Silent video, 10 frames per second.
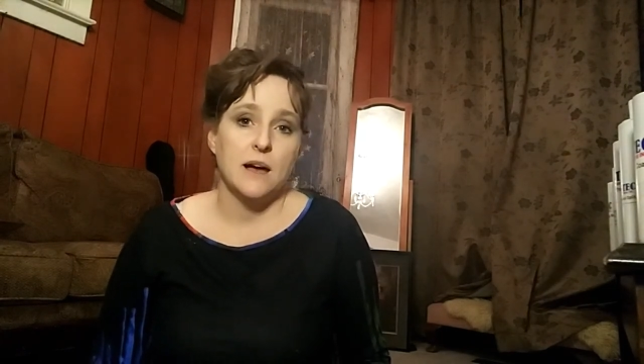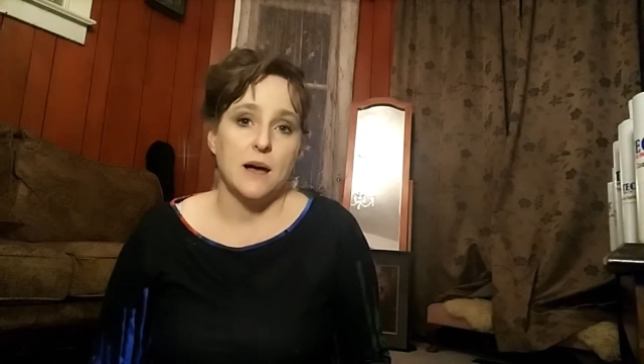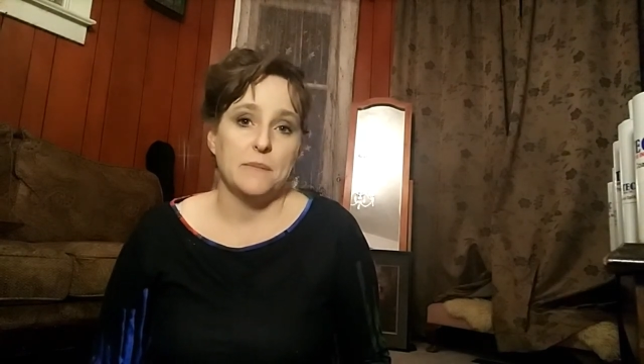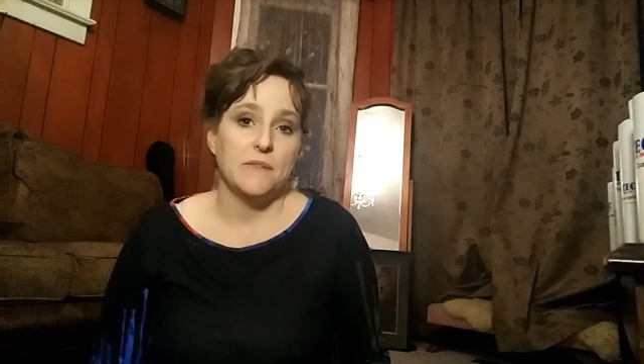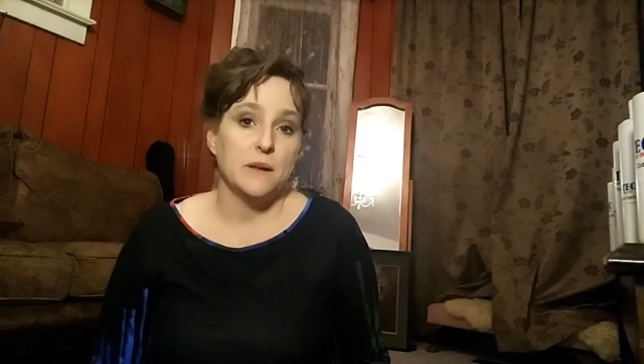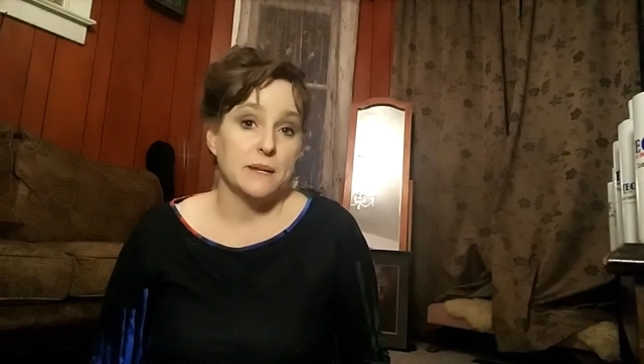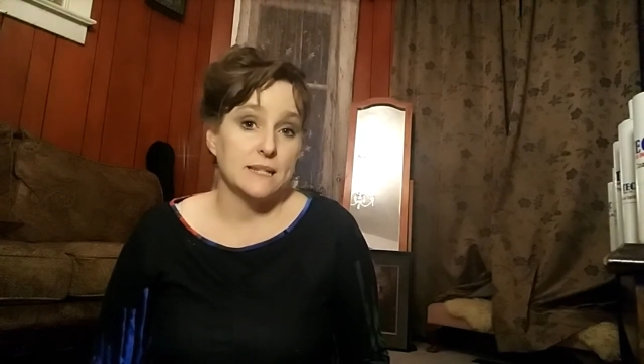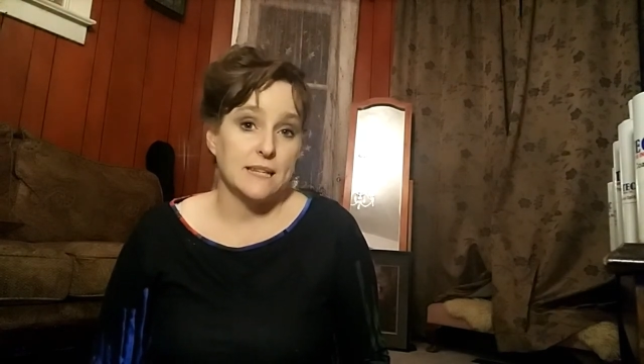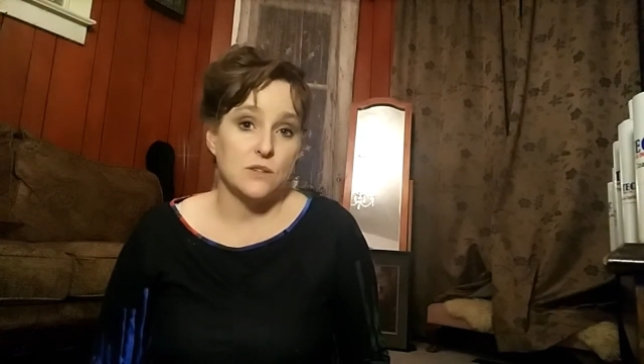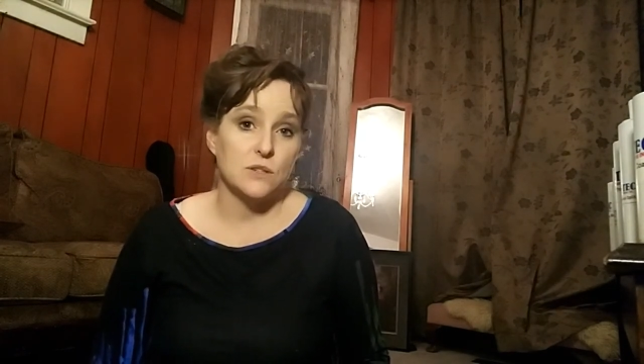Um, if
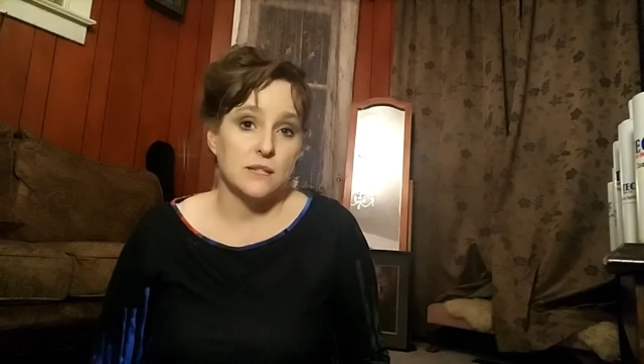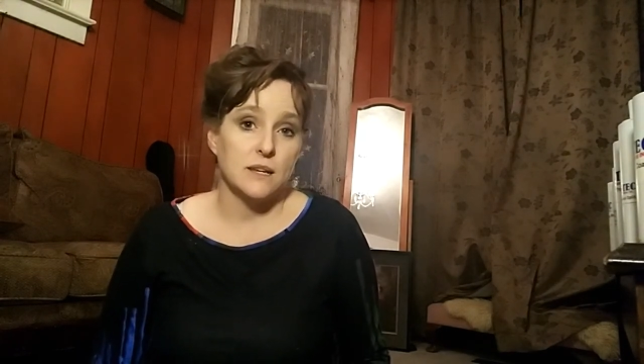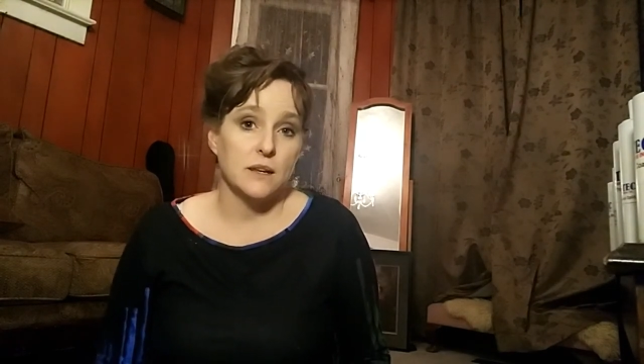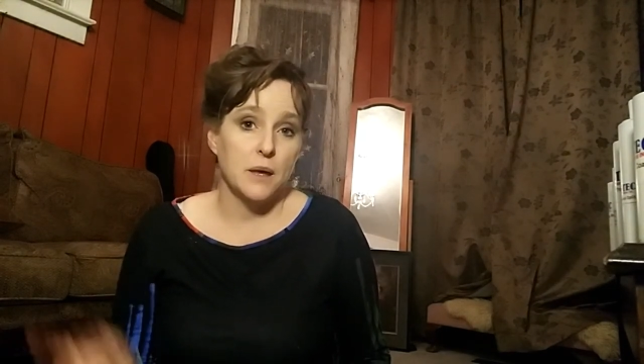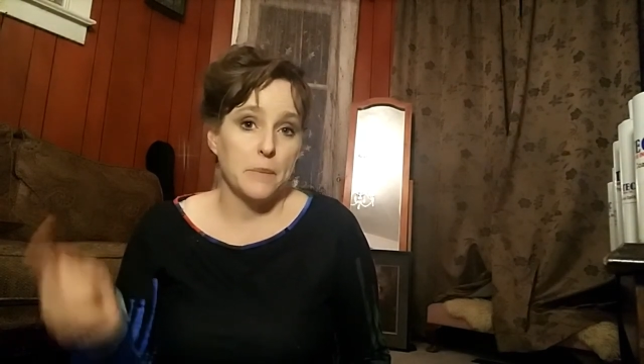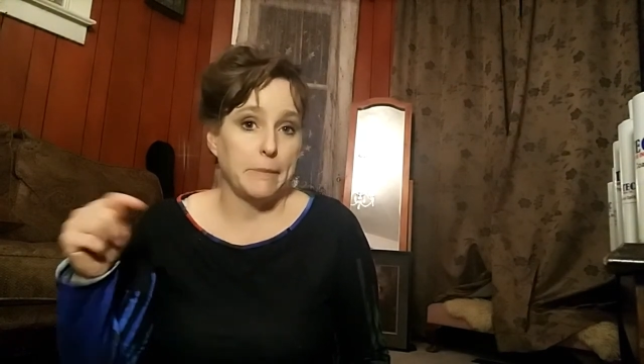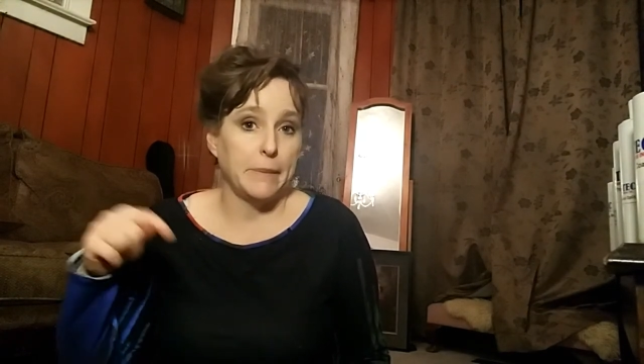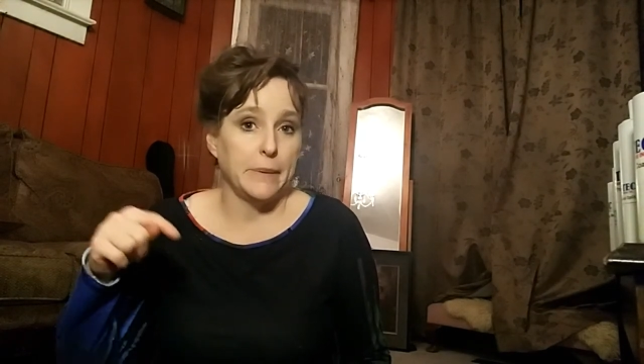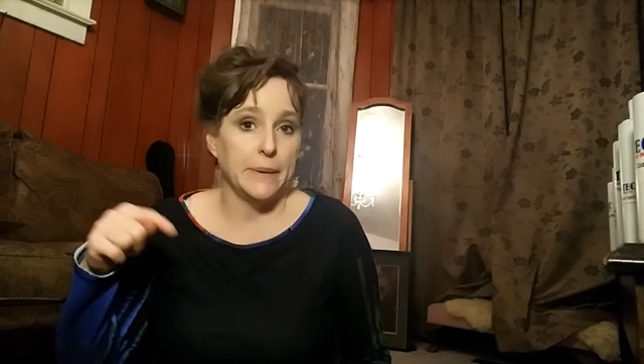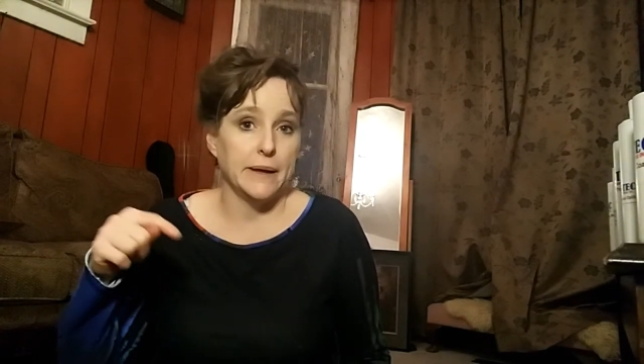anybody's interested,
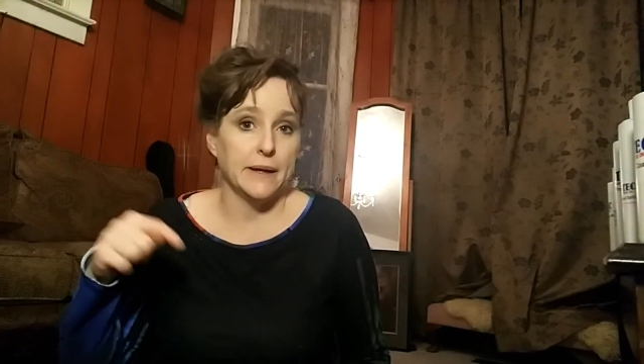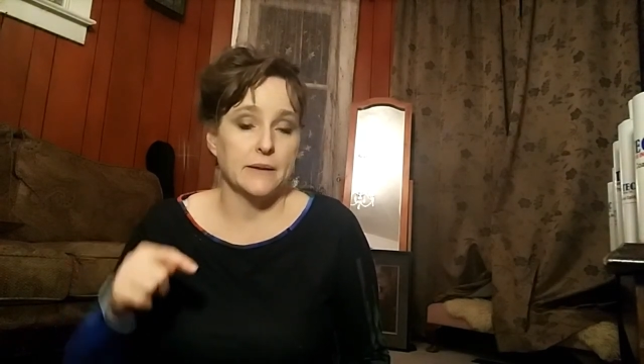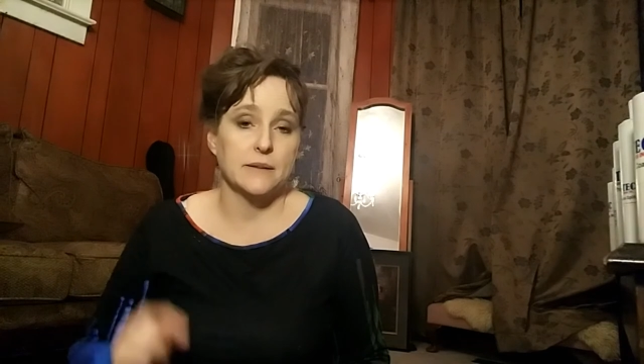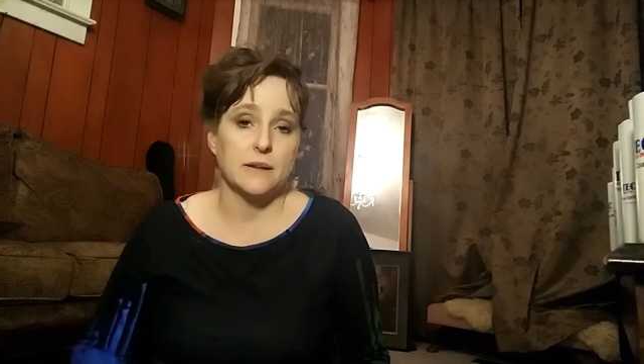put a